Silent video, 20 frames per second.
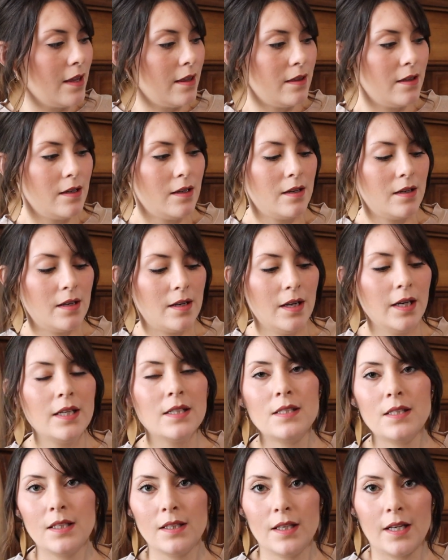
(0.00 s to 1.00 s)
The
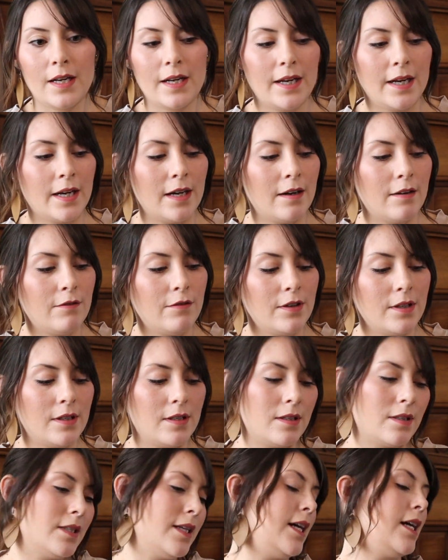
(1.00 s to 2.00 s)
next thing that I have
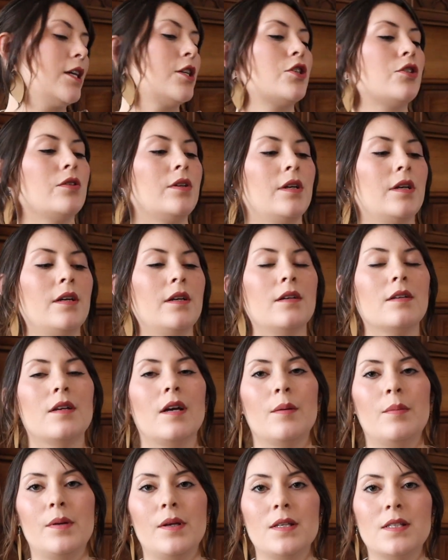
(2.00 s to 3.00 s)
is actually
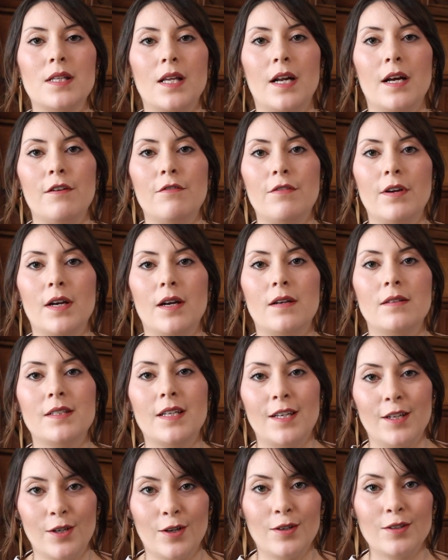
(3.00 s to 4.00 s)
a piece that I found
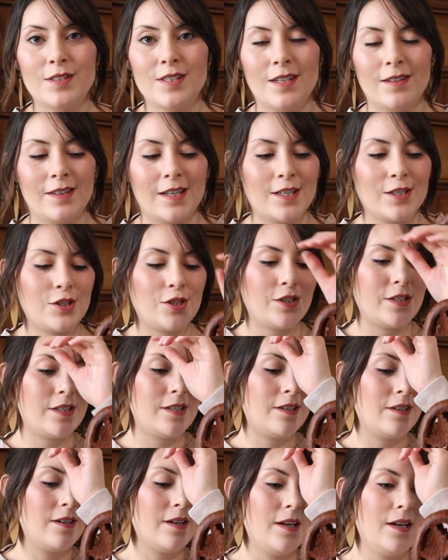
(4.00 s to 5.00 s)
at a yard sale last
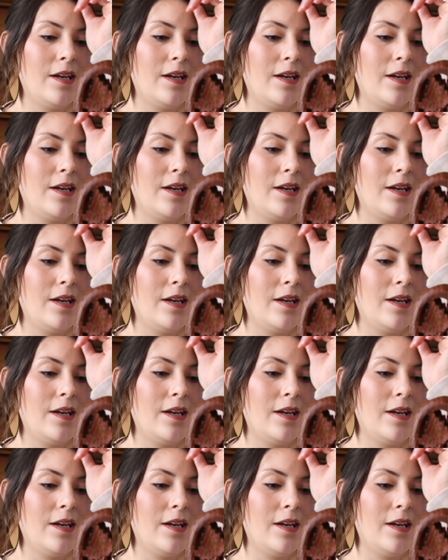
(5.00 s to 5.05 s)
year.